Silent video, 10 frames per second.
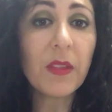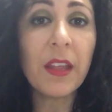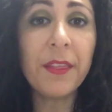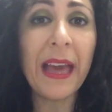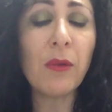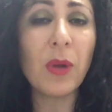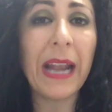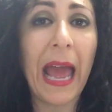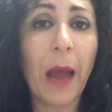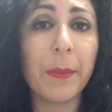and then what
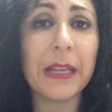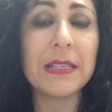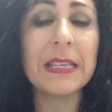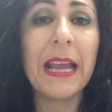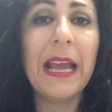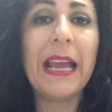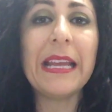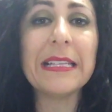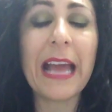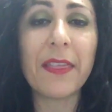happens
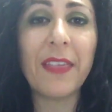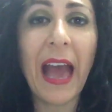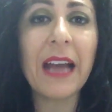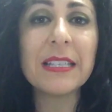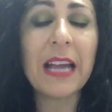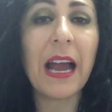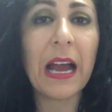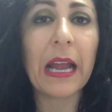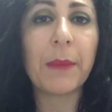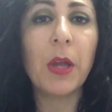is, at that
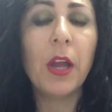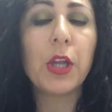time,